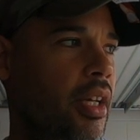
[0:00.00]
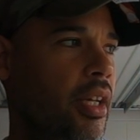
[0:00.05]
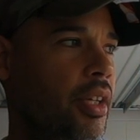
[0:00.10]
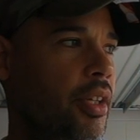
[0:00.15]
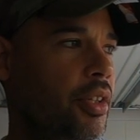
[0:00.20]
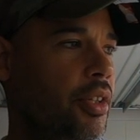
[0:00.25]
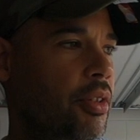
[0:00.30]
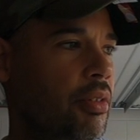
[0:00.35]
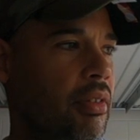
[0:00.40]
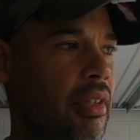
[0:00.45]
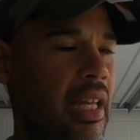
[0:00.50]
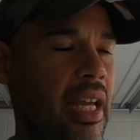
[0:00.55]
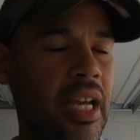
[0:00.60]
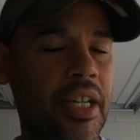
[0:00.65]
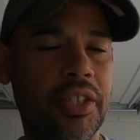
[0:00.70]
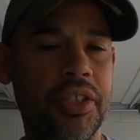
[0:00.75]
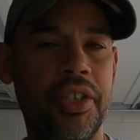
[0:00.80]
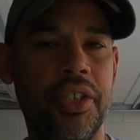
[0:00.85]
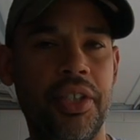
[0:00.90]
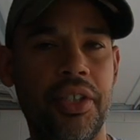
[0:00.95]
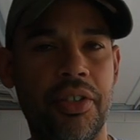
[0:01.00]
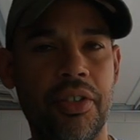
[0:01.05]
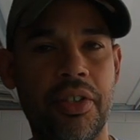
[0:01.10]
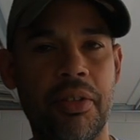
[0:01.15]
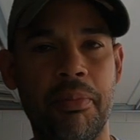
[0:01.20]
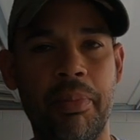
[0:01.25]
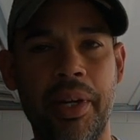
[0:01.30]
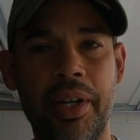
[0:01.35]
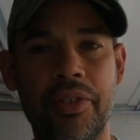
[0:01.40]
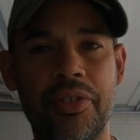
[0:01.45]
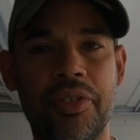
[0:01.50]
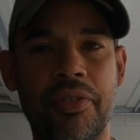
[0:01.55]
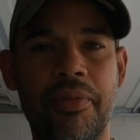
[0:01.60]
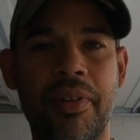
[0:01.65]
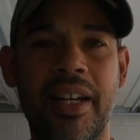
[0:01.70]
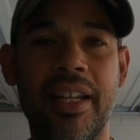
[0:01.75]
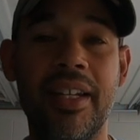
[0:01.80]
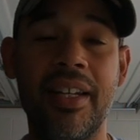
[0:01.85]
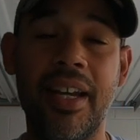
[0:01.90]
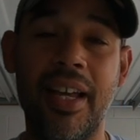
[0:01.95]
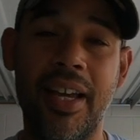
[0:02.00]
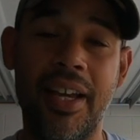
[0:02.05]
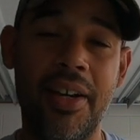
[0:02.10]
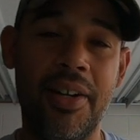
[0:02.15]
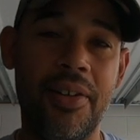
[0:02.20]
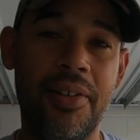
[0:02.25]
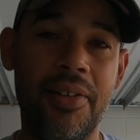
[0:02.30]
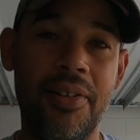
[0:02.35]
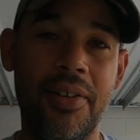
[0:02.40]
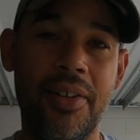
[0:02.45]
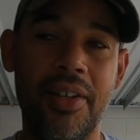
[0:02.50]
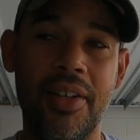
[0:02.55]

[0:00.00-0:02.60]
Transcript: you know, last year compared to right now,